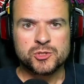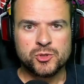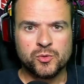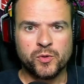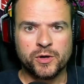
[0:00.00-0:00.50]

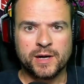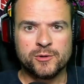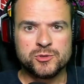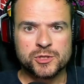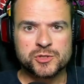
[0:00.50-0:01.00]
Should work
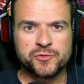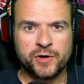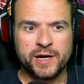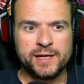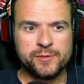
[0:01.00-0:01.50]
out just
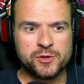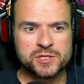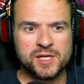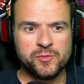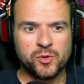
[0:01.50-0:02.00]
fine,
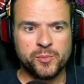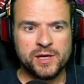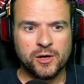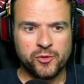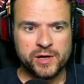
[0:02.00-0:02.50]
because he will be
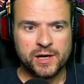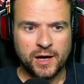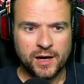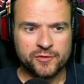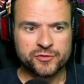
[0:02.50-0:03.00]
going
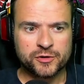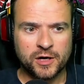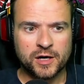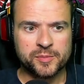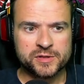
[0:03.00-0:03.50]
after
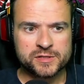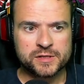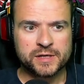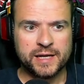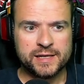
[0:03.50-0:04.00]

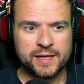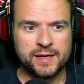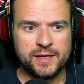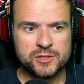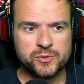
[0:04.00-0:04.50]
Arbiter and
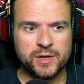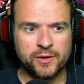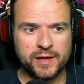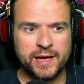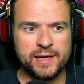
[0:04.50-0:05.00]
then into
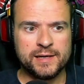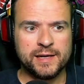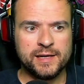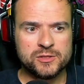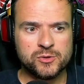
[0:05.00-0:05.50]
Elhain,
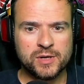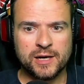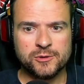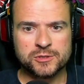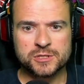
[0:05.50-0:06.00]
into
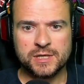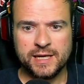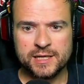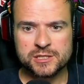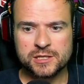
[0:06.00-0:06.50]
Countess
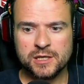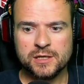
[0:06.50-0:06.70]
Lix.